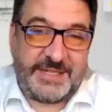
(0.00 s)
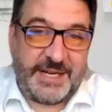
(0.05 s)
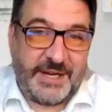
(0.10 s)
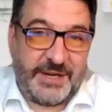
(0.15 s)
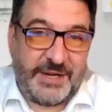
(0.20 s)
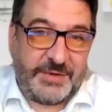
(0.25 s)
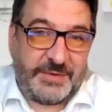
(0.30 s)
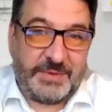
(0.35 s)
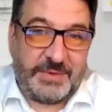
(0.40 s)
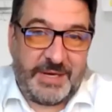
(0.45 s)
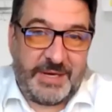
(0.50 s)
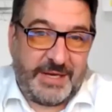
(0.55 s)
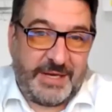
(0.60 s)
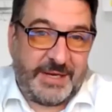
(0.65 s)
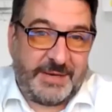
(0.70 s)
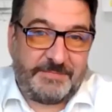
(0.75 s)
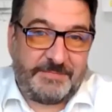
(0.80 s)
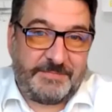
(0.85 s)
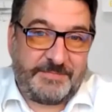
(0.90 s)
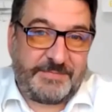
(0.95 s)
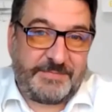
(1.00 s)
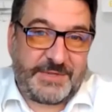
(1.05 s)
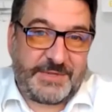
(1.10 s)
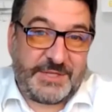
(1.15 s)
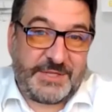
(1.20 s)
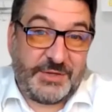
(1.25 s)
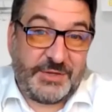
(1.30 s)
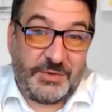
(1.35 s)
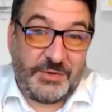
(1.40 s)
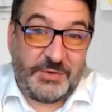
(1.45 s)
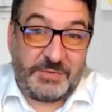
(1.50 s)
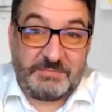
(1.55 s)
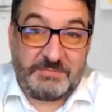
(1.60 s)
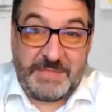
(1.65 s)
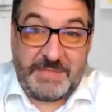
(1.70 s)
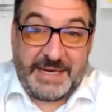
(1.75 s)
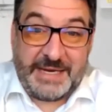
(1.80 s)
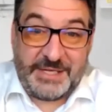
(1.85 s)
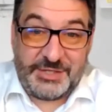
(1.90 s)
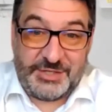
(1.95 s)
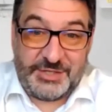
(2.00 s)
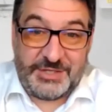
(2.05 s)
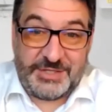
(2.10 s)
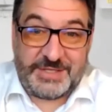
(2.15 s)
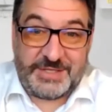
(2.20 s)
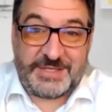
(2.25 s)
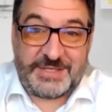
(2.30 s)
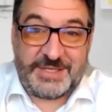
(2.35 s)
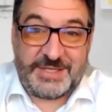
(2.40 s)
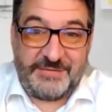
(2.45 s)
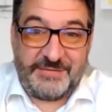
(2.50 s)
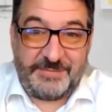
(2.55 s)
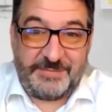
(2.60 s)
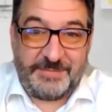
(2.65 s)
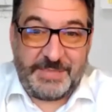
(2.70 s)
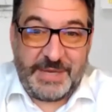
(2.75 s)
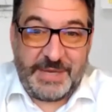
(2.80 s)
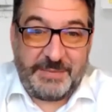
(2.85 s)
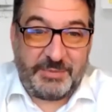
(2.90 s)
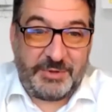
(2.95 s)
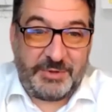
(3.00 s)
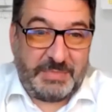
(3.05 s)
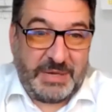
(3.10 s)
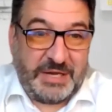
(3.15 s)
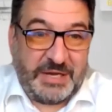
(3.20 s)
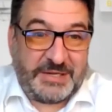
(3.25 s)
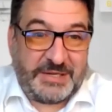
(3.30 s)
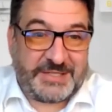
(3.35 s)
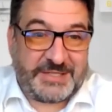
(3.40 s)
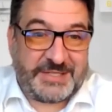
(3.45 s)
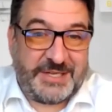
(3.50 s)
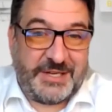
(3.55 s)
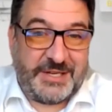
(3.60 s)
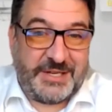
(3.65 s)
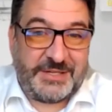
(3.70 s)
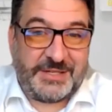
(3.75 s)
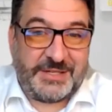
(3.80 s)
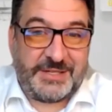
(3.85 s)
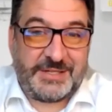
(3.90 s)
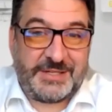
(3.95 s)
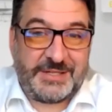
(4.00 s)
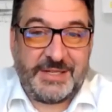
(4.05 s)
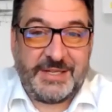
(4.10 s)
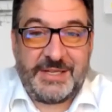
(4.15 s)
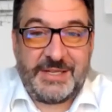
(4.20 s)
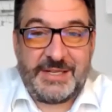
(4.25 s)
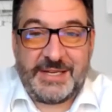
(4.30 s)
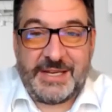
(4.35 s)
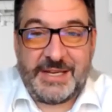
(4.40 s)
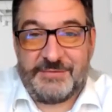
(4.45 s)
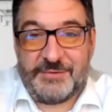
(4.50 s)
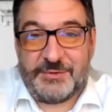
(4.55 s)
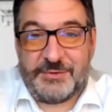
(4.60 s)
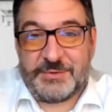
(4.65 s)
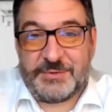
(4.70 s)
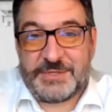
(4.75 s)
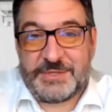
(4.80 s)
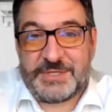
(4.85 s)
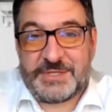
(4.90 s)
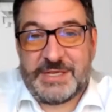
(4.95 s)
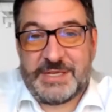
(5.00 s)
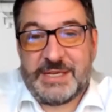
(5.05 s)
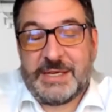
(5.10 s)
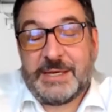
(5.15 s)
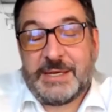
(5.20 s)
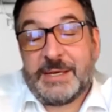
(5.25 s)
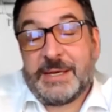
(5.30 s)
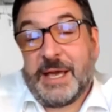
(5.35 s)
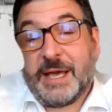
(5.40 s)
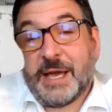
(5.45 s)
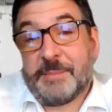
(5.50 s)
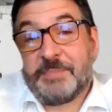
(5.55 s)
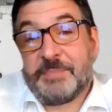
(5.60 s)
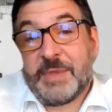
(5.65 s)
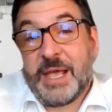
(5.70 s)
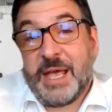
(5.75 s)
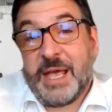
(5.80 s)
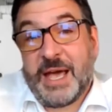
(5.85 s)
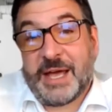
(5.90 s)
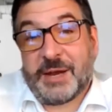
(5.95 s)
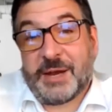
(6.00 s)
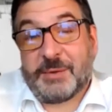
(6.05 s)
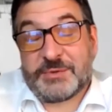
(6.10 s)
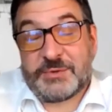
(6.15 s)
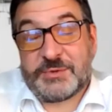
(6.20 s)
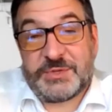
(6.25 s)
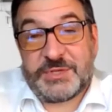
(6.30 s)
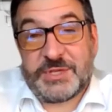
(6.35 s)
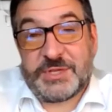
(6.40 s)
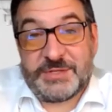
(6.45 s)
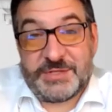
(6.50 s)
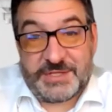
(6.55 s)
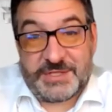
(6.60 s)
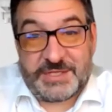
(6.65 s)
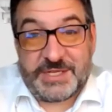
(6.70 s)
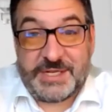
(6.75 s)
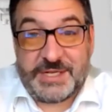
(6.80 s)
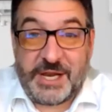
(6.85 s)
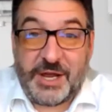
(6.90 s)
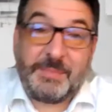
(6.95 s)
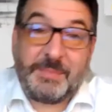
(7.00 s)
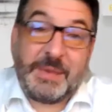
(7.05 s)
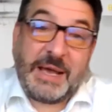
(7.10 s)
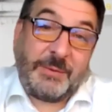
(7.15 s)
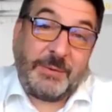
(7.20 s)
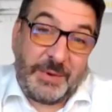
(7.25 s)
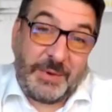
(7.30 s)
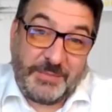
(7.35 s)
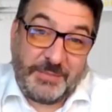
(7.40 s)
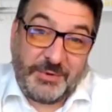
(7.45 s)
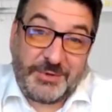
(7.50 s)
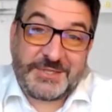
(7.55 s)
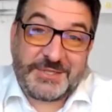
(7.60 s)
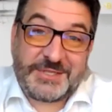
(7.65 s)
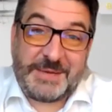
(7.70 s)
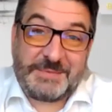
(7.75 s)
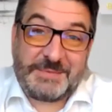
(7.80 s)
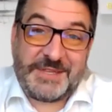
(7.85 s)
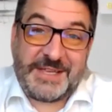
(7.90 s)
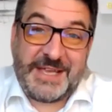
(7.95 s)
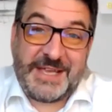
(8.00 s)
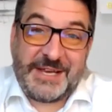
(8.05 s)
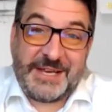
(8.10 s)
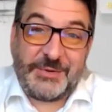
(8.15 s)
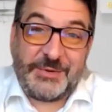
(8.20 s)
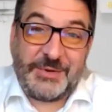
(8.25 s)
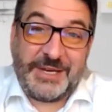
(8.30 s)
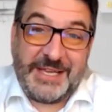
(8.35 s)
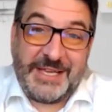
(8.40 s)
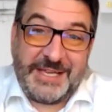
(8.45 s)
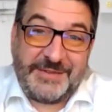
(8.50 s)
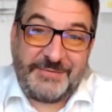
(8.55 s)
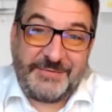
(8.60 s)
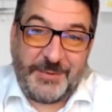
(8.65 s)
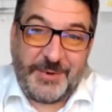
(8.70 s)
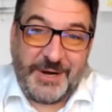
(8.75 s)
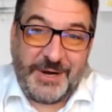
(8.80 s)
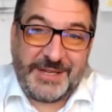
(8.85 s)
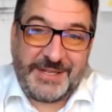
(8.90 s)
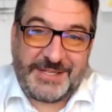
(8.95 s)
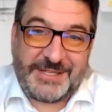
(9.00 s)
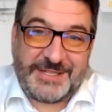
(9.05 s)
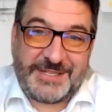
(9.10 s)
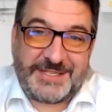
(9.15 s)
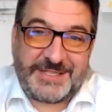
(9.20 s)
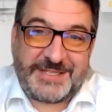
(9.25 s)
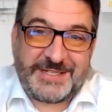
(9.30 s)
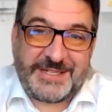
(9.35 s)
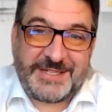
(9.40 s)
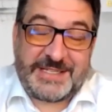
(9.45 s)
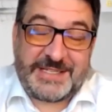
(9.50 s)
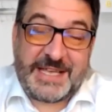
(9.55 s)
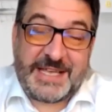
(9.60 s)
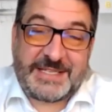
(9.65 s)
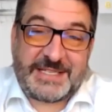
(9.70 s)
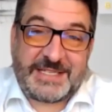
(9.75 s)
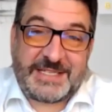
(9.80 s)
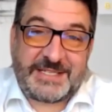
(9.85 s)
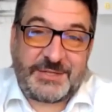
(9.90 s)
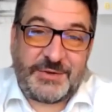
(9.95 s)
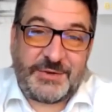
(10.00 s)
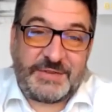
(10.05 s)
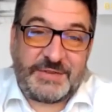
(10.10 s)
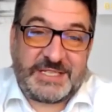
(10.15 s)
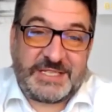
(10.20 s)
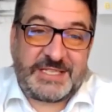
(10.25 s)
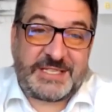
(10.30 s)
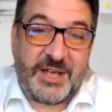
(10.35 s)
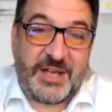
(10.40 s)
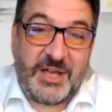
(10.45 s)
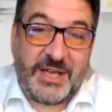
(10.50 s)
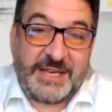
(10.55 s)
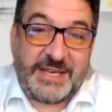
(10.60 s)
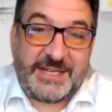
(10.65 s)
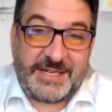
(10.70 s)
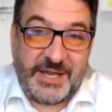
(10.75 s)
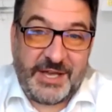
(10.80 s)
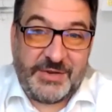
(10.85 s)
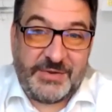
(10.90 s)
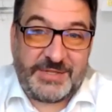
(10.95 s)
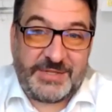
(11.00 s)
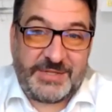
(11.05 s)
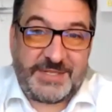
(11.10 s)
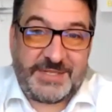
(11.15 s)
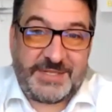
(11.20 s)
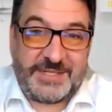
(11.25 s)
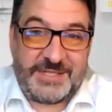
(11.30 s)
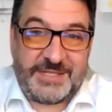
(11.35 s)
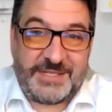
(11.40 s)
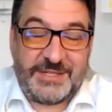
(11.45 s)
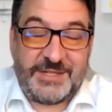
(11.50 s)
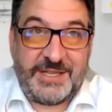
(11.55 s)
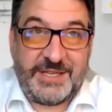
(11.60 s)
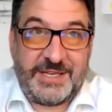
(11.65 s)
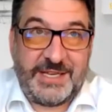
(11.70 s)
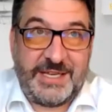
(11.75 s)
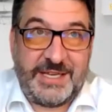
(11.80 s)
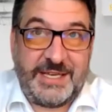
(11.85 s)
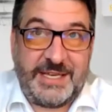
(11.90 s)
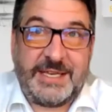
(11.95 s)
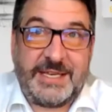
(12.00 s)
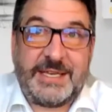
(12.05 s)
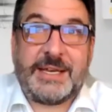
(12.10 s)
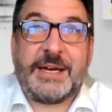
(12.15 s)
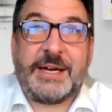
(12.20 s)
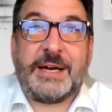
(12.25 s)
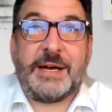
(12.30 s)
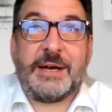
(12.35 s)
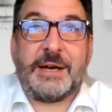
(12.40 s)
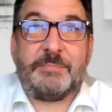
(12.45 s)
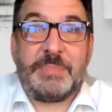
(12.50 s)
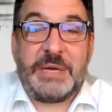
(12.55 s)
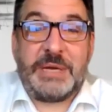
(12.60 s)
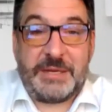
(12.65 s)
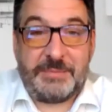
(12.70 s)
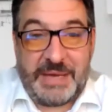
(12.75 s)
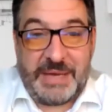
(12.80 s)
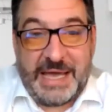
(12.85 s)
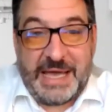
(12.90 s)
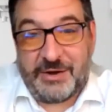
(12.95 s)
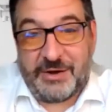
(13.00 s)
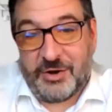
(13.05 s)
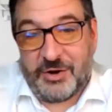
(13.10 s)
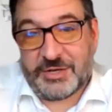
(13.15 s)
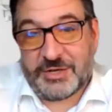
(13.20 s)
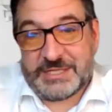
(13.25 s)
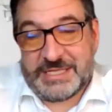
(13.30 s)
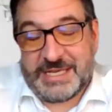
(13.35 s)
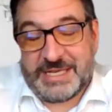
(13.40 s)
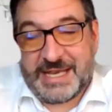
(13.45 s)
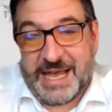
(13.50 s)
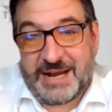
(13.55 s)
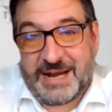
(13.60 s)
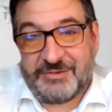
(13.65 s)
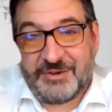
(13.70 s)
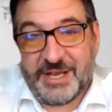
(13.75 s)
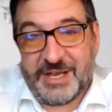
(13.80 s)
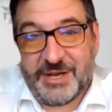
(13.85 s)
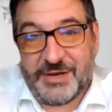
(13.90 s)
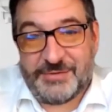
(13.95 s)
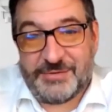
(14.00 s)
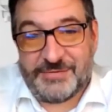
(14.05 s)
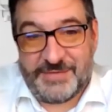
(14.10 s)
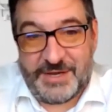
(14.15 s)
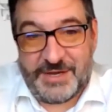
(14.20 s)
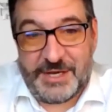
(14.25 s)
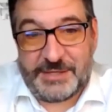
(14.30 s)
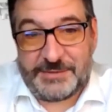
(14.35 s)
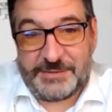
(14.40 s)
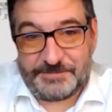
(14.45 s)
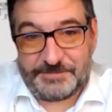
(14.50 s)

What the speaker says: know, to managers if people pass certain levels. And I was also just going to go back one more step to the annual leave one, just because there's a sort of a side note to the bit about holiday carryover